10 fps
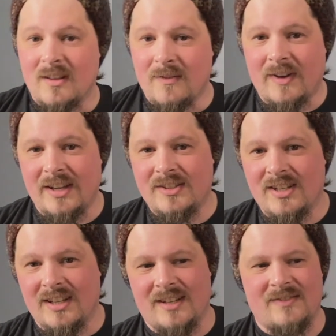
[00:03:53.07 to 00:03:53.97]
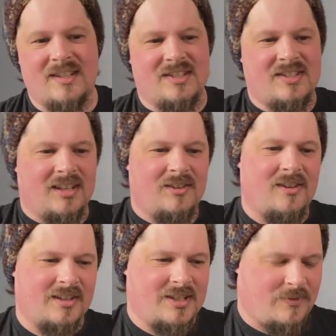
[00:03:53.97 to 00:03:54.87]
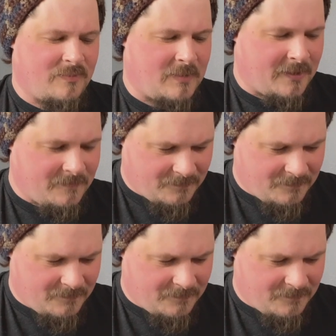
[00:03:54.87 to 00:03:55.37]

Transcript: I invite you to sing along this with me.